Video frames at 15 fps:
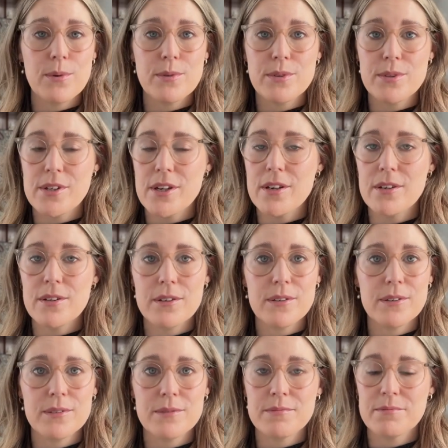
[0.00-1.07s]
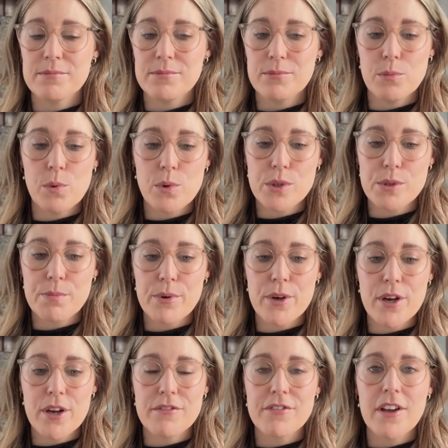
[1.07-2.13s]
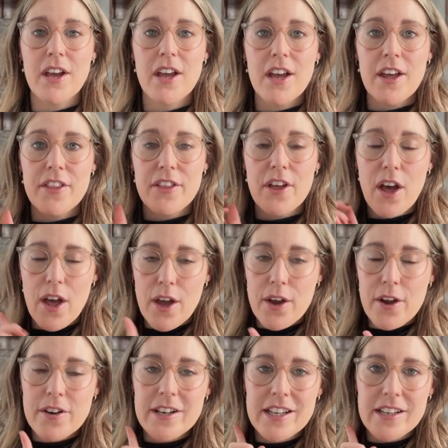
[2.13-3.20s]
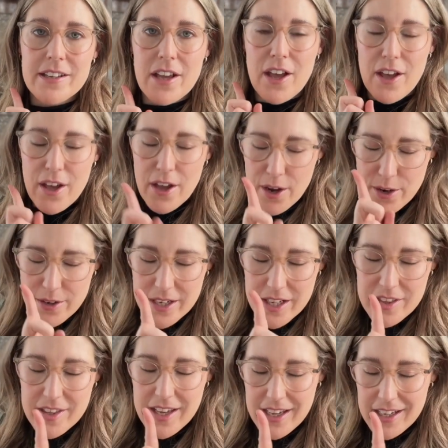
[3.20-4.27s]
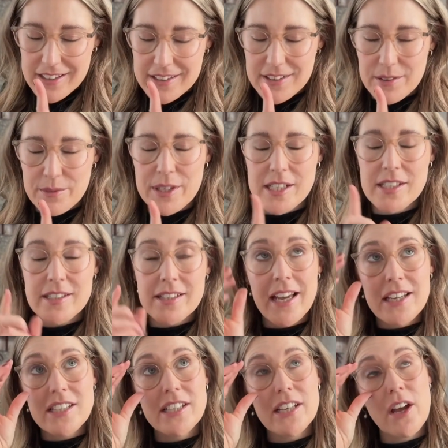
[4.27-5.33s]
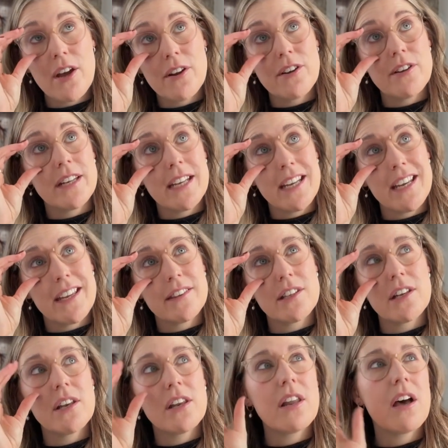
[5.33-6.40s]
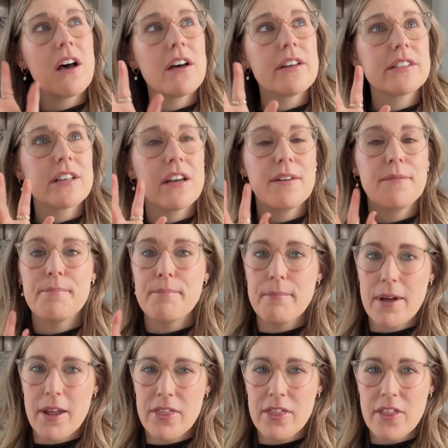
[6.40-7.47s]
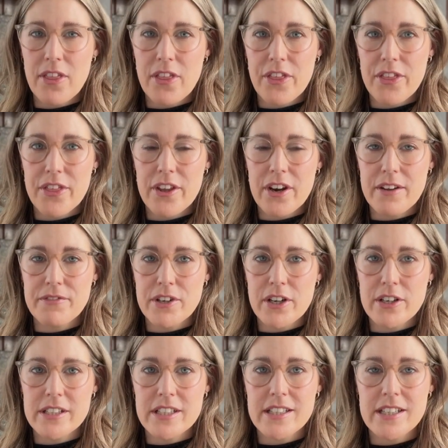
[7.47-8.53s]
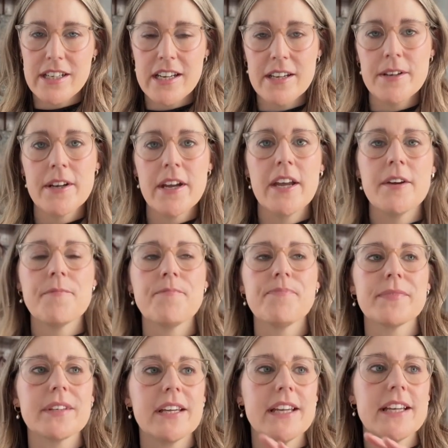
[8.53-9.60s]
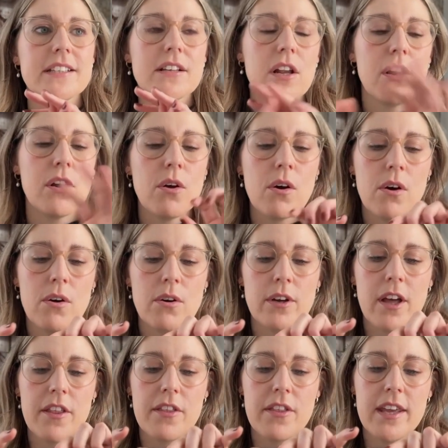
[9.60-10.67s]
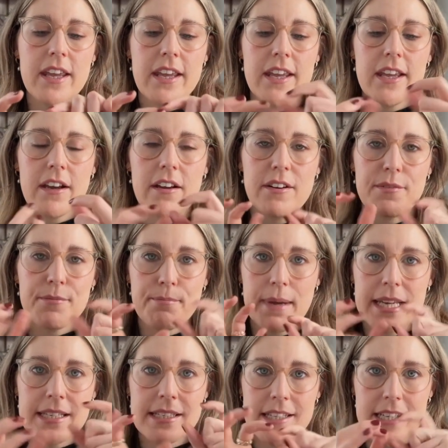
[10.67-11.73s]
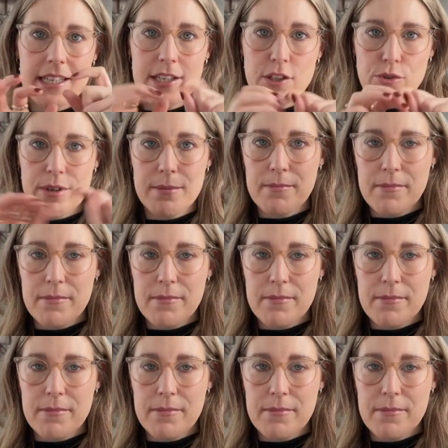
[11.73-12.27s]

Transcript: still waterproof. The only thing, which is actually only in the last kind of month that I've noticed it, is along the kind of bendy trim